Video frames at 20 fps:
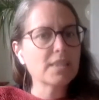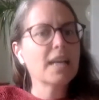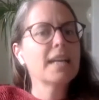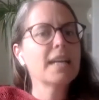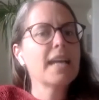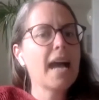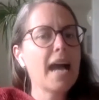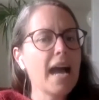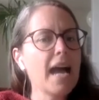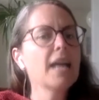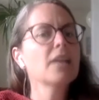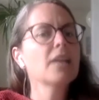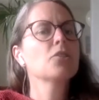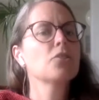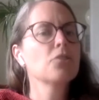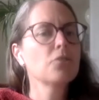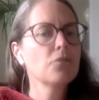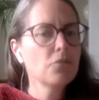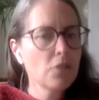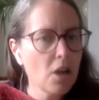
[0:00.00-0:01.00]
I had
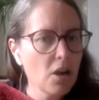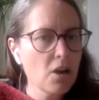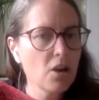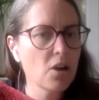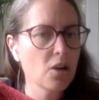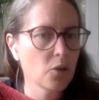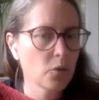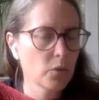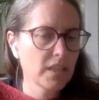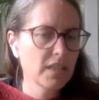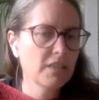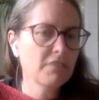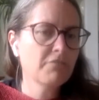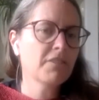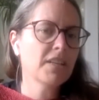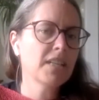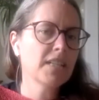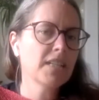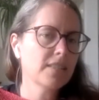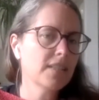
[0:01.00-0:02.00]
to know if
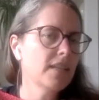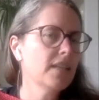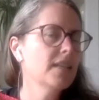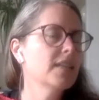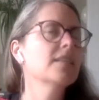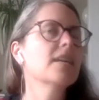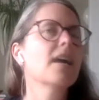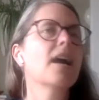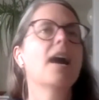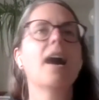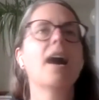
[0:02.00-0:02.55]
I said,